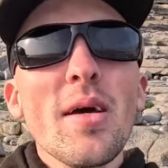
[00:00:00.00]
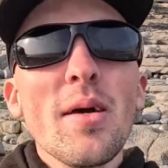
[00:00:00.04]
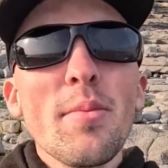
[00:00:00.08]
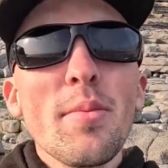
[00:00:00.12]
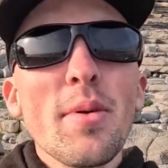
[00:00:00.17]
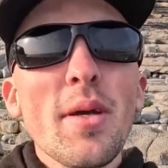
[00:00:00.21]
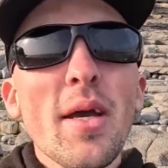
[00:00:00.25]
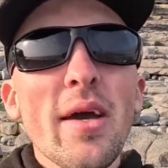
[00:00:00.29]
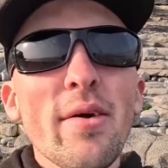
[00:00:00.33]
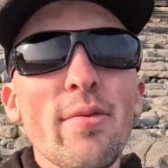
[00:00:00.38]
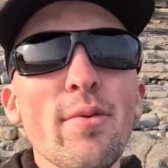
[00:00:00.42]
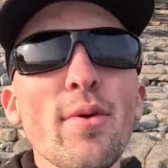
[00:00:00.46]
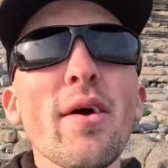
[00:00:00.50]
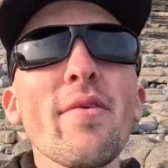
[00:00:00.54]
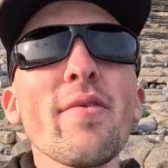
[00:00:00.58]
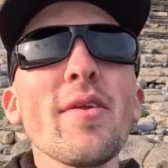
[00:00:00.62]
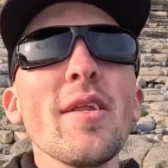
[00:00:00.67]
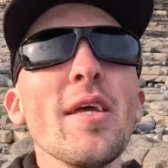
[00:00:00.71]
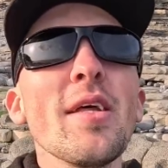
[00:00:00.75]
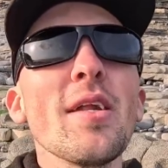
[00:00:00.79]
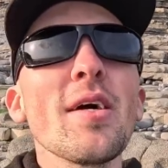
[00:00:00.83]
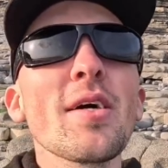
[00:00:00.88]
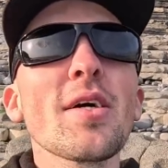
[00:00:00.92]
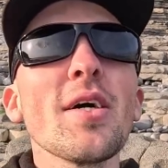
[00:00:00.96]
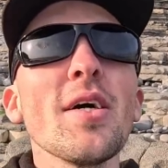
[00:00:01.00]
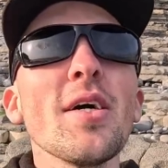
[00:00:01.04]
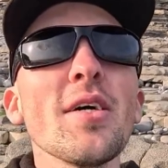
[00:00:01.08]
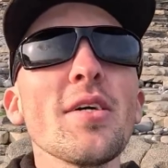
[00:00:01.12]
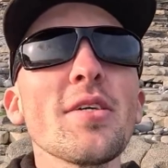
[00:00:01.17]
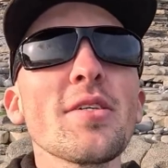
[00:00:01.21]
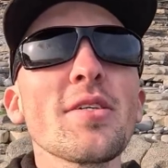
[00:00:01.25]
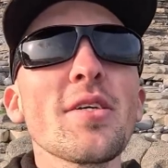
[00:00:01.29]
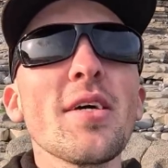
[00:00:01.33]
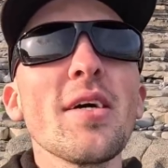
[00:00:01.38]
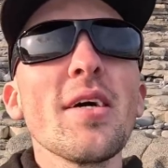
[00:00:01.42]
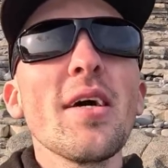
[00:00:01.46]
But yeah, if we have any luck,
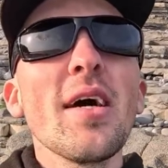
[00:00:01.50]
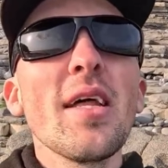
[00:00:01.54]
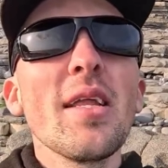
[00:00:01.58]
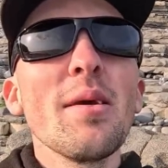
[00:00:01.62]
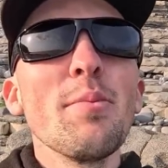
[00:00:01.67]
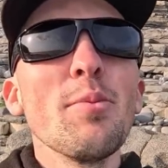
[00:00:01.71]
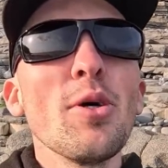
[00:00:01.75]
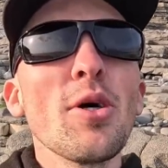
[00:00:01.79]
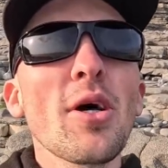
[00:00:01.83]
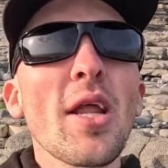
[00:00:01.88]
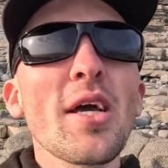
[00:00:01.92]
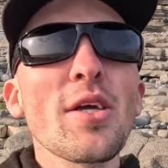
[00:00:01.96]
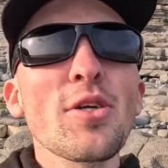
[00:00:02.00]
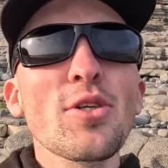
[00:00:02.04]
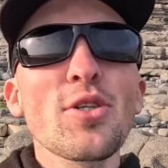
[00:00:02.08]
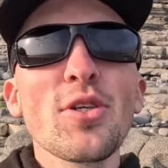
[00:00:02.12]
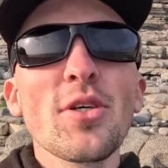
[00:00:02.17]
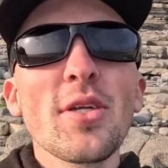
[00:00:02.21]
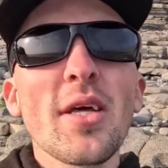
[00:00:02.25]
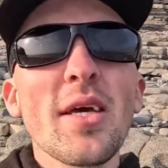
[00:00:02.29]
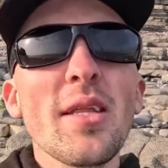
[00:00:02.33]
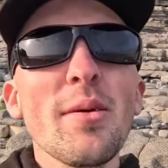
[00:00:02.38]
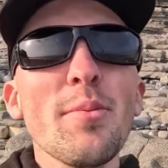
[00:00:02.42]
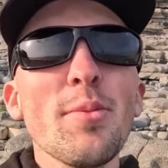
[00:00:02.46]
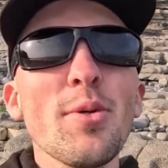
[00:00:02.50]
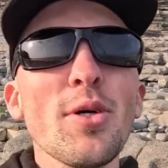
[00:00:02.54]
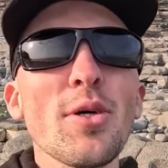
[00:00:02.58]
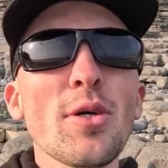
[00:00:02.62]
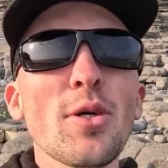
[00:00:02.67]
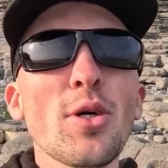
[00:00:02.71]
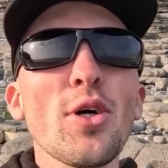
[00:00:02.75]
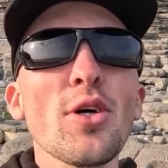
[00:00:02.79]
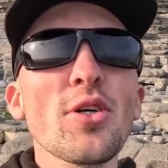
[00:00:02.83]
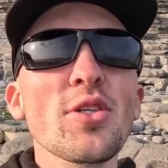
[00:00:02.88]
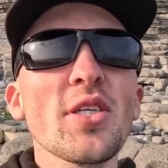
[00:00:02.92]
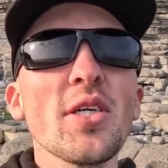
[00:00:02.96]
guys, any more action, any more
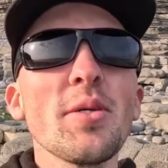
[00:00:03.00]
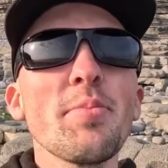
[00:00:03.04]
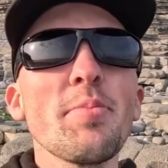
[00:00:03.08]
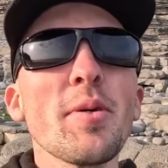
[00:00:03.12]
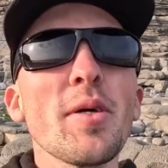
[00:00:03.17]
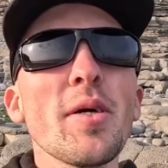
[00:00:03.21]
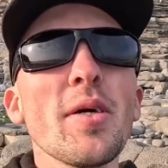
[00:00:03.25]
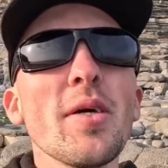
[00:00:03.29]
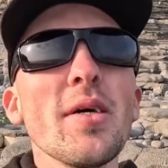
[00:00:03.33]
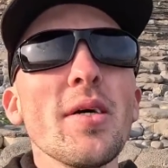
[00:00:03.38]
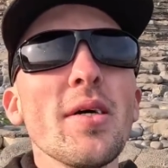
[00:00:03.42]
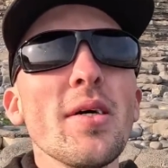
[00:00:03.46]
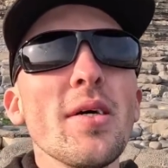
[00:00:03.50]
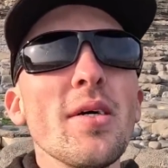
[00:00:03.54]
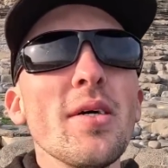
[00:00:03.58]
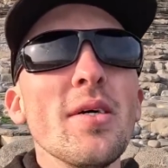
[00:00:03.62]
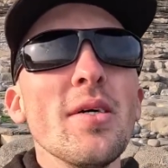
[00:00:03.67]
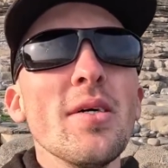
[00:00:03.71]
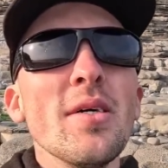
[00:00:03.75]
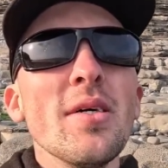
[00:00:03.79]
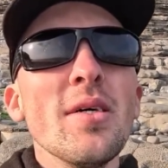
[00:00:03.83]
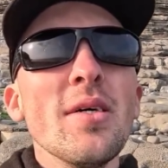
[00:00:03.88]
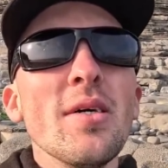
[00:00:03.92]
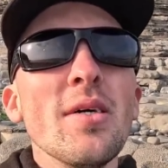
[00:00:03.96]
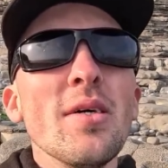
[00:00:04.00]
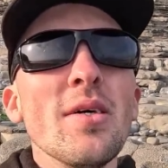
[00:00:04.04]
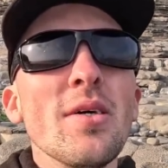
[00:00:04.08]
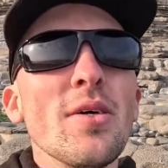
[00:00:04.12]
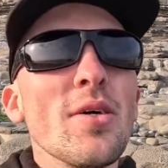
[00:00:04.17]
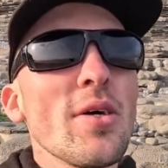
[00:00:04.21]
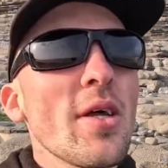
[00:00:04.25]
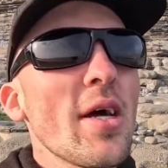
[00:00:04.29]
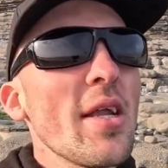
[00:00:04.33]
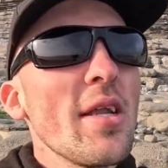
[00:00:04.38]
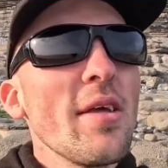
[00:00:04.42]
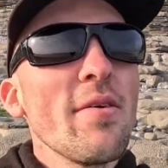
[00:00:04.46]
gossip,
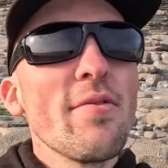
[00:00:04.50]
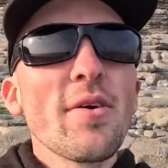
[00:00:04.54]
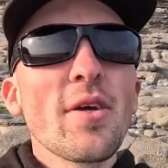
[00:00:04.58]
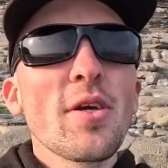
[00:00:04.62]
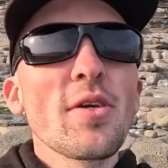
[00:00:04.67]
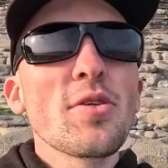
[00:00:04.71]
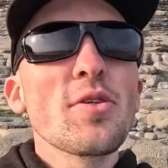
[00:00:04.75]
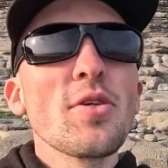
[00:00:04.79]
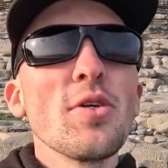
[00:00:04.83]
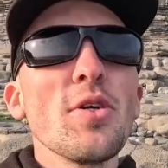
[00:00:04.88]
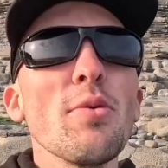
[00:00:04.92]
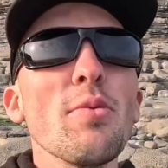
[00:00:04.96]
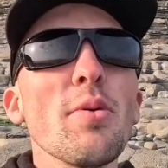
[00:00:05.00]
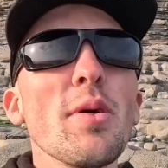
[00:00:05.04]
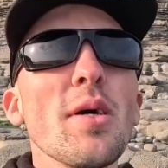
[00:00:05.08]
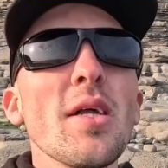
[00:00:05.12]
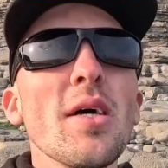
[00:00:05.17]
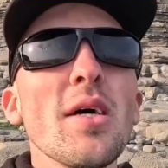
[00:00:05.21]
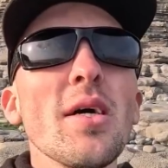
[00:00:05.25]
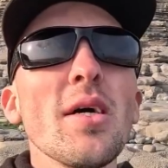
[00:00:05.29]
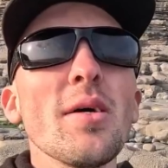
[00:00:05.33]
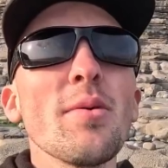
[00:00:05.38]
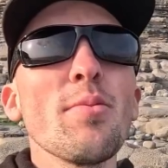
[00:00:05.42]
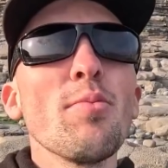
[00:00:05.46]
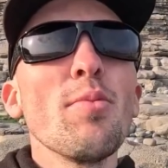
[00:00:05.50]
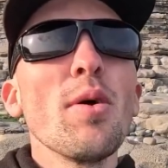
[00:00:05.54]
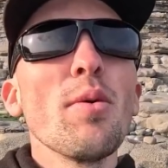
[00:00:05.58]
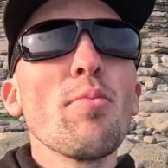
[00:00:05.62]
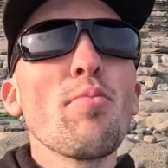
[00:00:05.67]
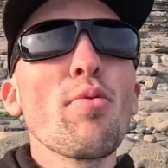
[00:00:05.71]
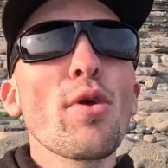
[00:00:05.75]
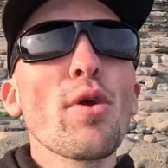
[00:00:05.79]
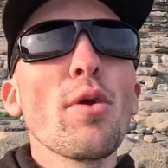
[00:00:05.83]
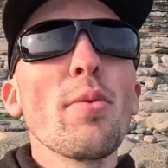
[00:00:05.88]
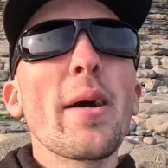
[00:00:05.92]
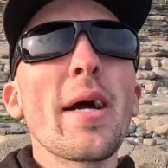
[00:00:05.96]
or anything at all, we'll
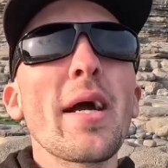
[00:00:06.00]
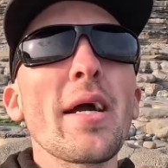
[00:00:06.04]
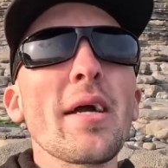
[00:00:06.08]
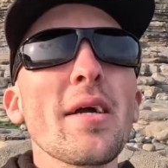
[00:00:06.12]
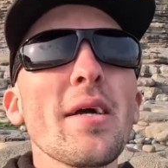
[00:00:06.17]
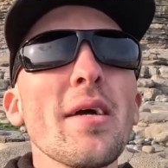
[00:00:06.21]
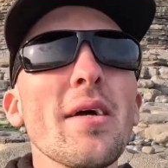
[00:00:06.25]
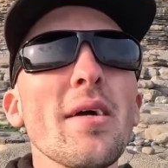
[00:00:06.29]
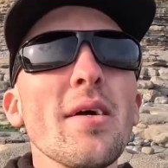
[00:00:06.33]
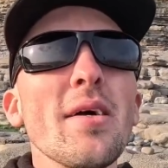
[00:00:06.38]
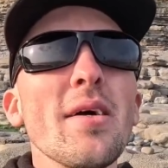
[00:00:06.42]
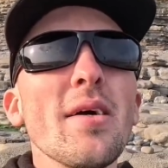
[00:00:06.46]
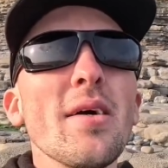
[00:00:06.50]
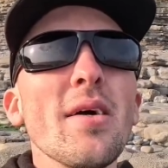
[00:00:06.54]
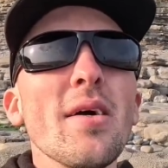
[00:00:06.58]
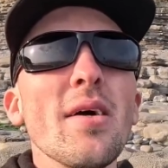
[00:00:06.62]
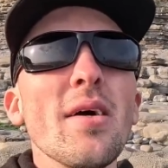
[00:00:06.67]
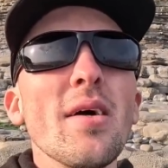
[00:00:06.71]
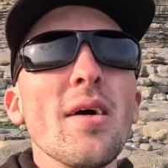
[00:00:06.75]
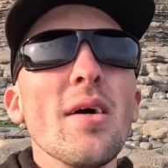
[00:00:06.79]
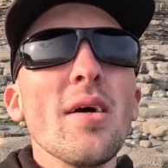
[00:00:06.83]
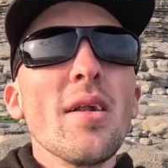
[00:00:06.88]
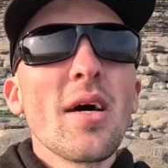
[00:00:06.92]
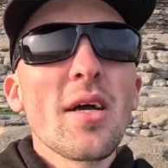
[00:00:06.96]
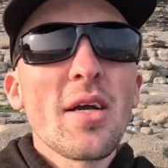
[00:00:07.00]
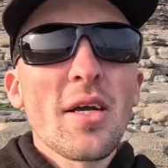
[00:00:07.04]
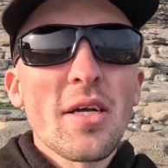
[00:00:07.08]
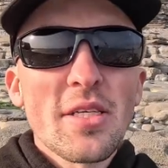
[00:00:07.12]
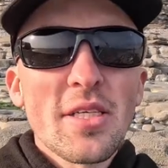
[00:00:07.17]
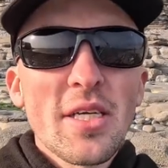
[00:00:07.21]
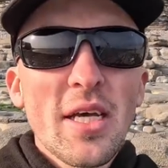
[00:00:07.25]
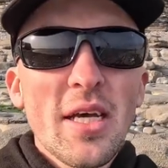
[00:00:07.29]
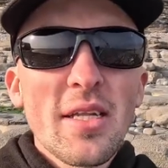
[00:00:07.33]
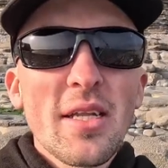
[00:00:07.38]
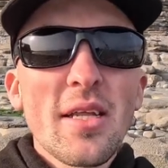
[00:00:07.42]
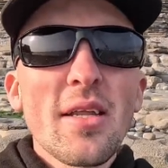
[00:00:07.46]
bring you back. Like I
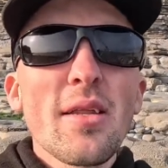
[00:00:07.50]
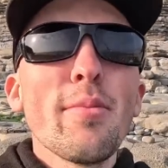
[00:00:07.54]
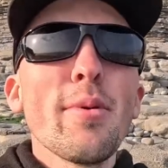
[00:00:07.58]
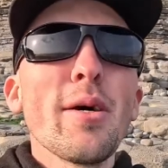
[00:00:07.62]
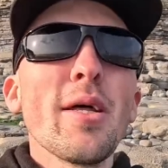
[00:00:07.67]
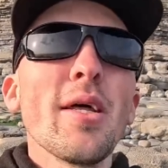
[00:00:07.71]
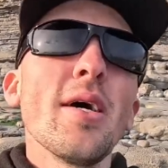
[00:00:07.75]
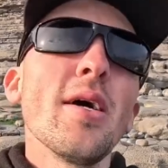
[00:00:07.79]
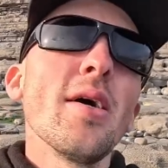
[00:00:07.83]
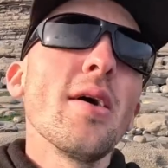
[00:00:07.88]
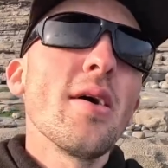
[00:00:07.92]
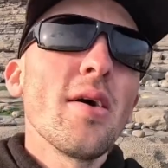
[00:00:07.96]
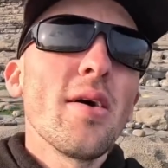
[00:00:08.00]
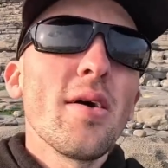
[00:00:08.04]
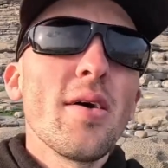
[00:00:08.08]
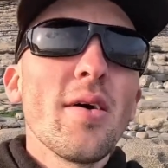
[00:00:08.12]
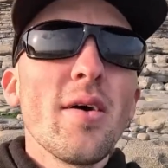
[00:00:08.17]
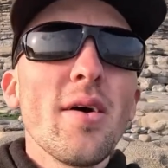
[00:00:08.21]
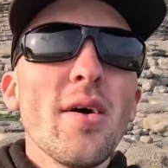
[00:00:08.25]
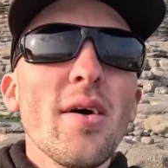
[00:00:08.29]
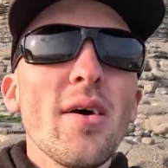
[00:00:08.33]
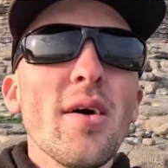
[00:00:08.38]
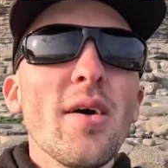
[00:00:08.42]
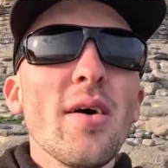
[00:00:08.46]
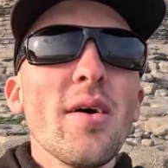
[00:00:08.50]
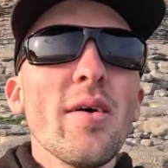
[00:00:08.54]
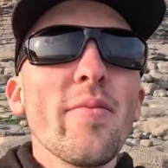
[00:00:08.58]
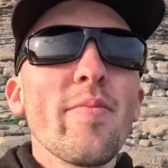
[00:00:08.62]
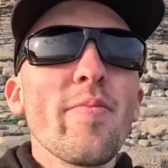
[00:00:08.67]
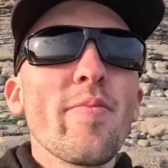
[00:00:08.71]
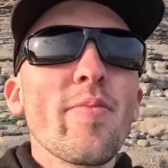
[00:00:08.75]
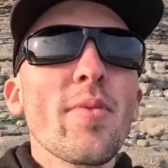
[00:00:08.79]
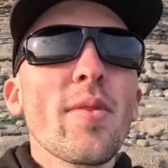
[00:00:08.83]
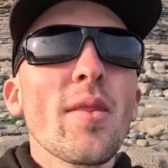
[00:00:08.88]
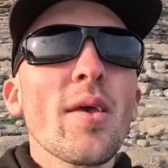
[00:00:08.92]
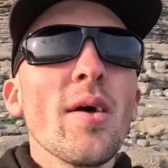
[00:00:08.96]
said, in a minute,
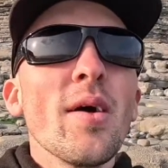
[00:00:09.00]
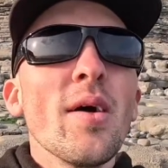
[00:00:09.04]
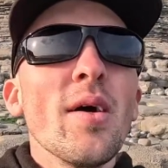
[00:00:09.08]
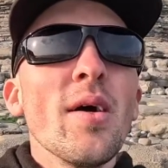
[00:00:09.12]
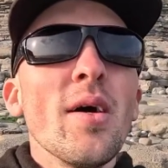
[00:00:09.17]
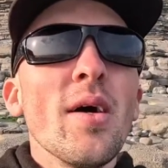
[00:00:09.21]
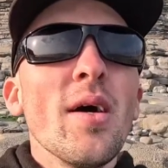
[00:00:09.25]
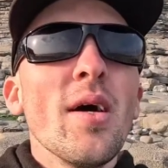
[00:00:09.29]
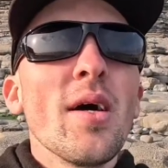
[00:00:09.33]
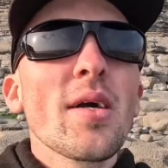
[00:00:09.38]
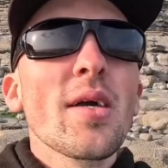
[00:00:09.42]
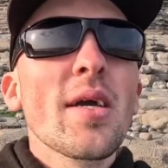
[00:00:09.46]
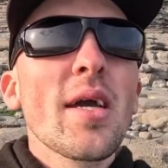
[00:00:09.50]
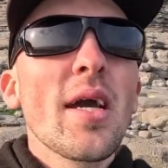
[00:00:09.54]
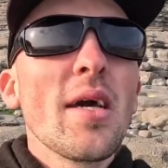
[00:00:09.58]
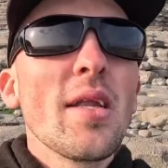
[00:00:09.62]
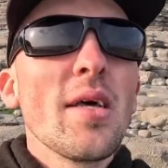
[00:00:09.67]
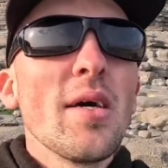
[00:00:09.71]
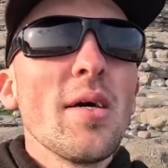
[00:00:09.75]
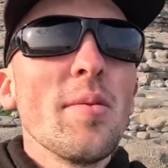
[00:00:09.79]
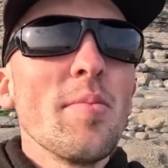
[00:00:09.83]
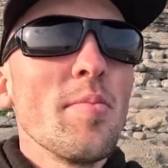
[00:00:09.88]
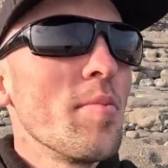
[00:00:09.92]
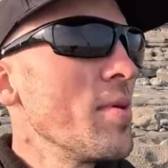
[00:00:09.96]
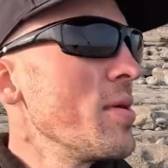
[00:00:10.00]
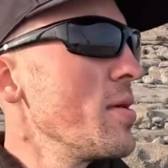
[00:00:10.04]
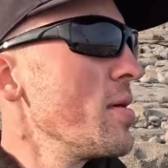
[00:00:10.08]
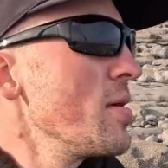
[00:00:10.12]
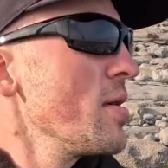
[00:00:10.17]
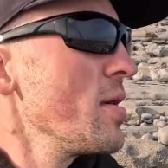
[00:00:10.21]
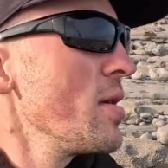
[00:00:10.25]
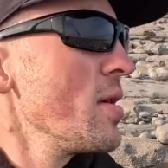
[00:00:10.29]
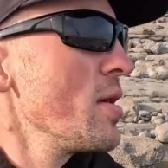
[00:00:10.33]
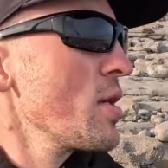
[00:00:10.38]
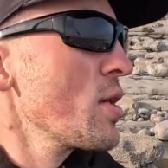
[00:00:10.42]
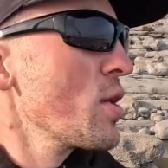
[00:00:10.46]
I'll get
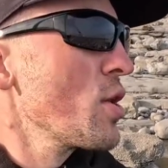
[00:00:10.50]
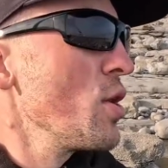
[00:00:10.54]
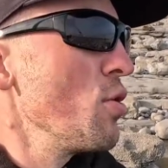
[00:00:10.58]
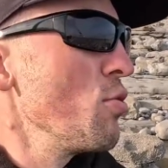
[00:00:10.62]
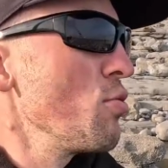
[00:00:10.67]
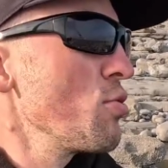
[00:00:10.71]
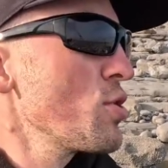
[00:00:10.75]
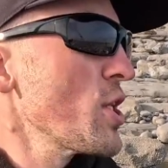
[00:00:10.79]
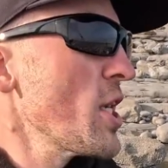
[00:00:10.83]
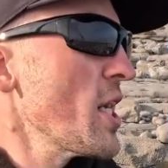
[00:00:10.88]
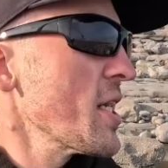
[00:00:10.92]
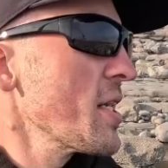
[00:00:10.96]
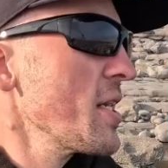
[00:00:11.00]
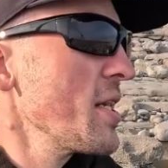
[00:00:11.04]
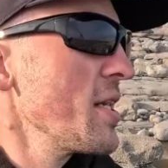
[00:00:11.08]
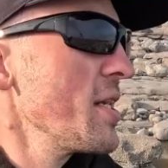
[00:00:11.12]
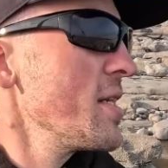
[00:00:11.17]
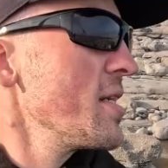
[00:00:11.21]
Kojak